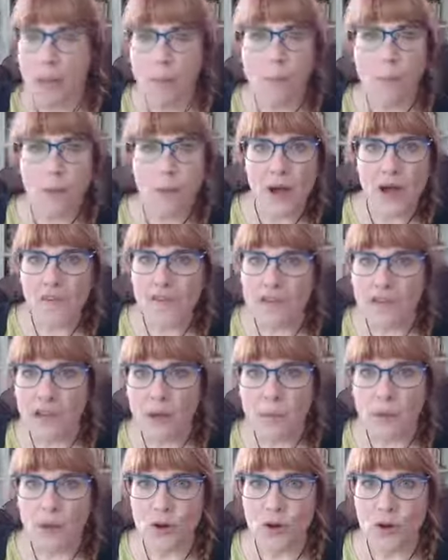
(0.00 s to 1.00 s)
buffing up
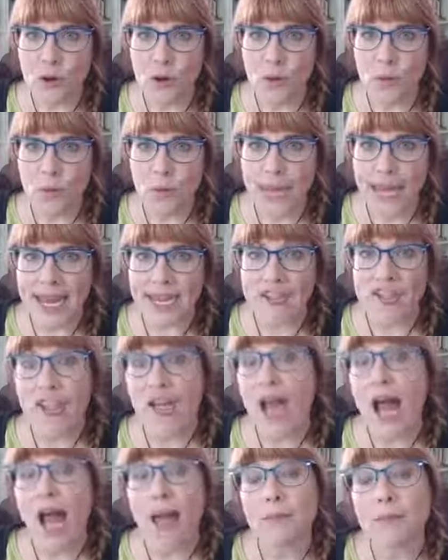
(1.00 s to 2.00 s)
your homepage and
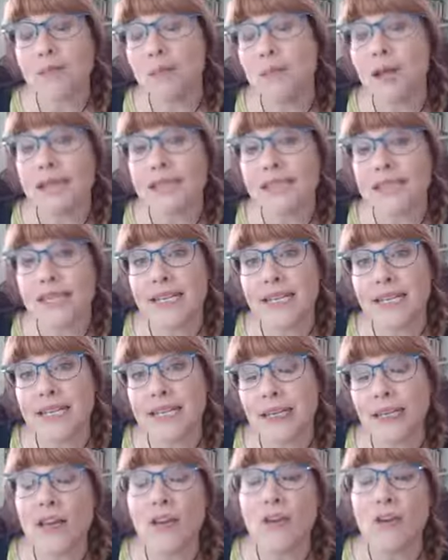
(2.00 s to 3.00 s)
optimizing it
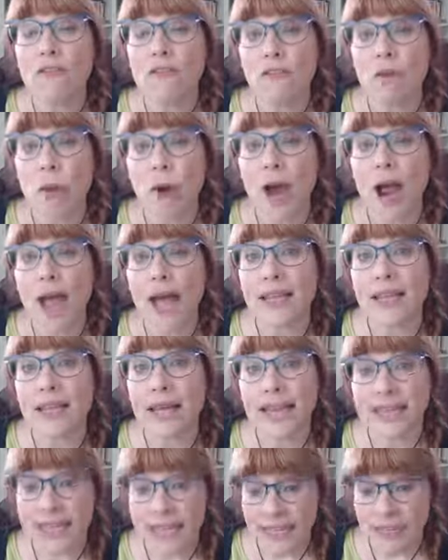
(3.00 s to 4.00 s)
for
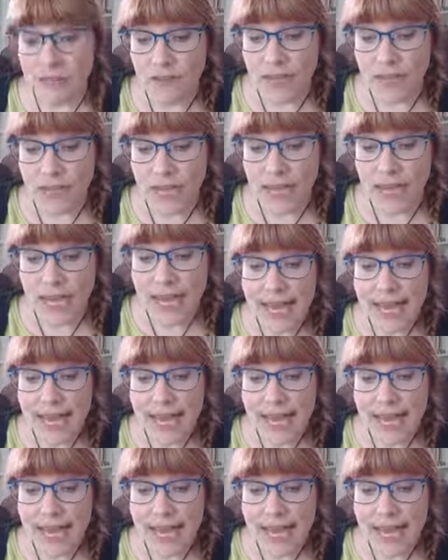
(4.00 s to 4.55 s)
online giving